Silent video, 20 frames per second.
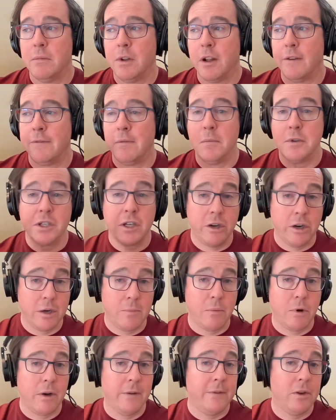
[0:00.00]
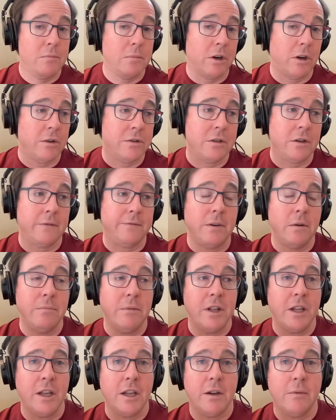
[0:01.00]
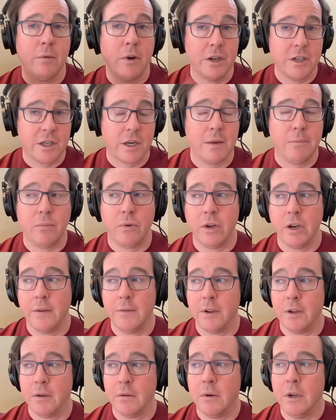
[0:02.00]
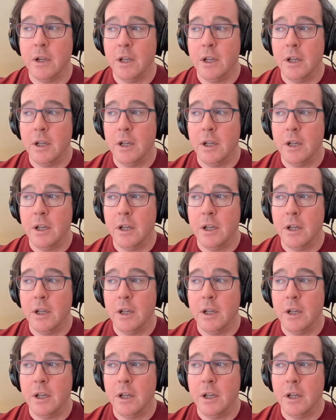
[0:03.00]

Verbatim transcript: not from a security point of view, but also from the runtime point of view.